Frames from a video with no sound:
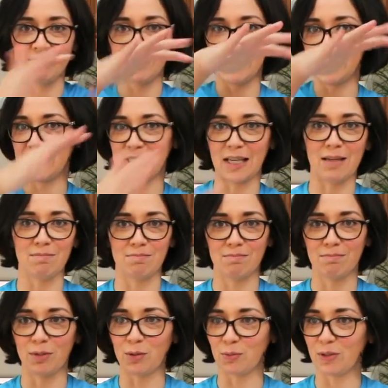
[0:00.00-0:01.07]
it's the same
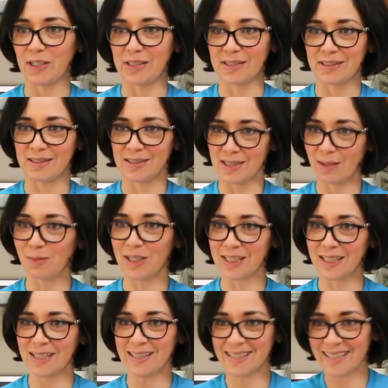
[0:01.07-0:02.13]
both ways. Does that make
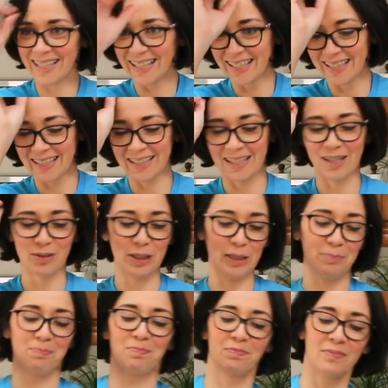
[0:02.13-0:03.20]
sense? Okay.
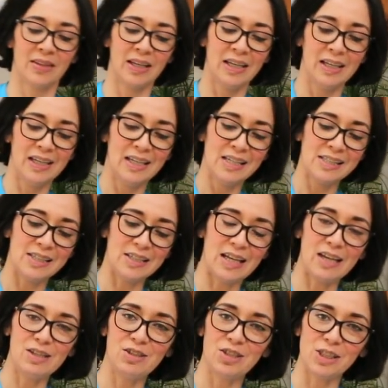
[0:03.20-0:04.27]
So
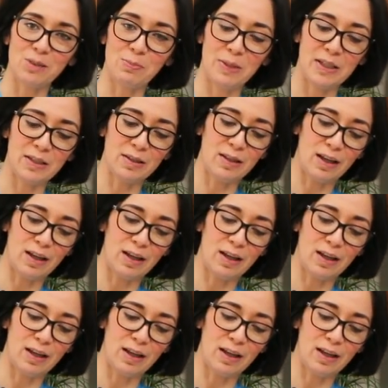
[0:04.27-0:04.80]
now you just peel